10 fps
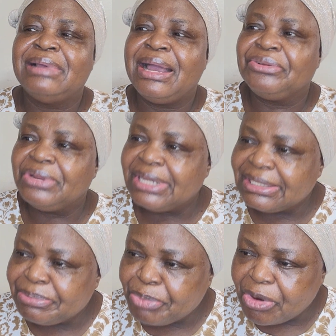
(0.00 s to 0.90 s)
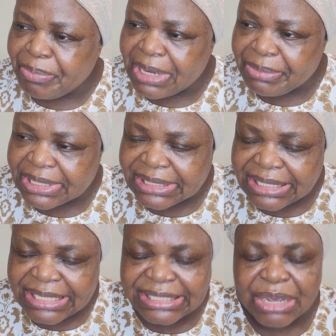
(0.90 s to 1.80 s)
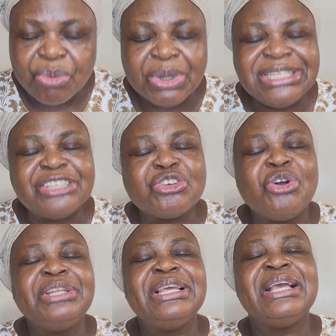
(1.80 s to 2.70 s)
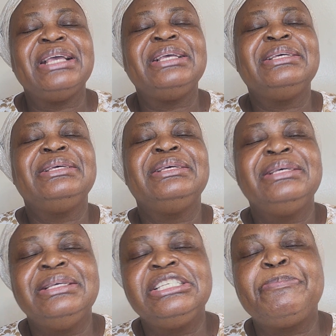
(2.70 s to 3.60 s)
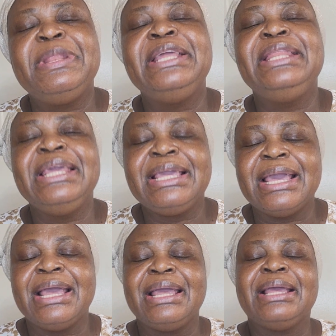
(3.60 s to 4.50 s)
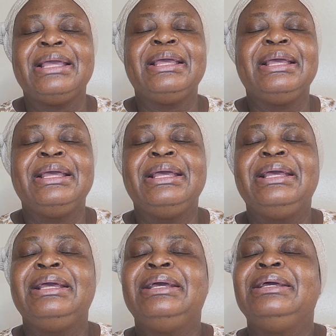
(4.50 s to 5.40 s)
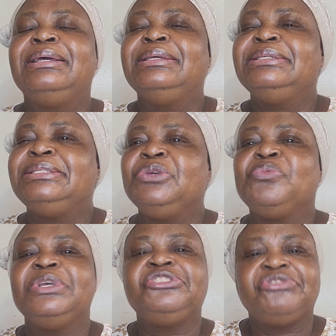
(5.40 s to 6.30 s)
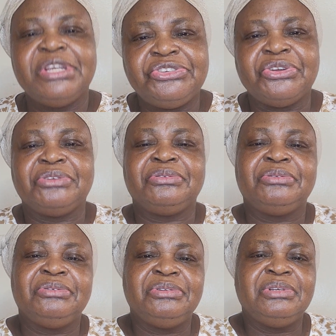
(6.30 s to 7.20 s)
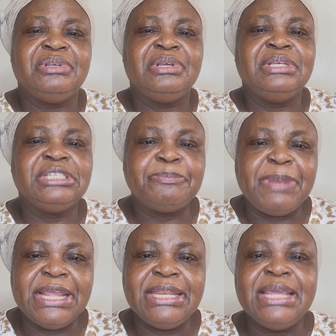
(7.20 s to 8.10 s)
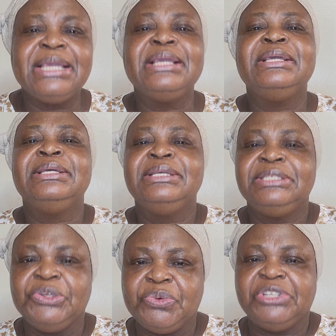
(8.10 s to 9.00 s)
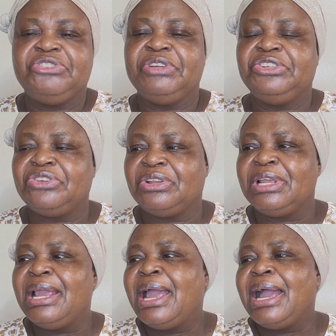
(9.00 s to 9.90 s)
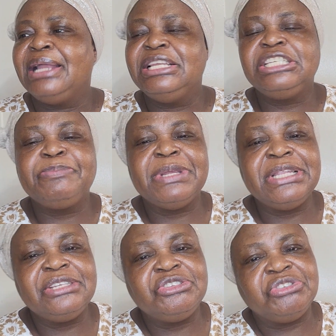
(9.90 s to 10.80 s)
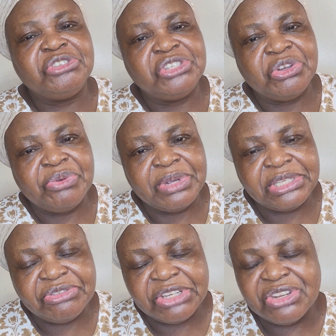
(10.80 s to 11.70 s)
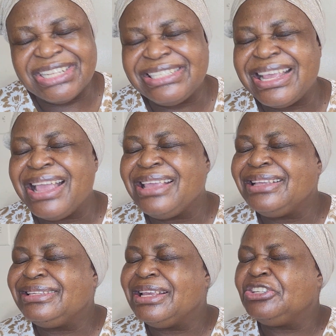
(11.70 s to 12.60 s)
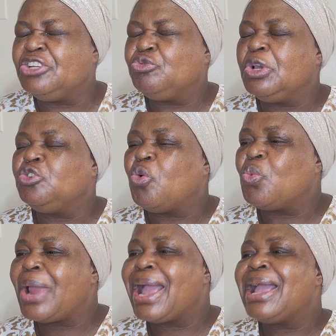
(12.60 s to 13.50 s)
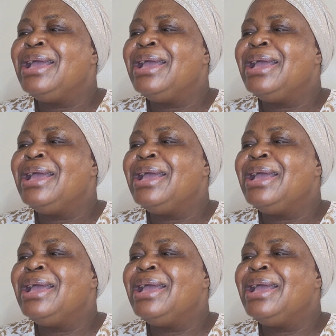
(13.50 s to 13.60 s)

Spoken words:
another problem is what is called splenic sequestration. Splenic sequestration. And this splenic sequestration is a situation where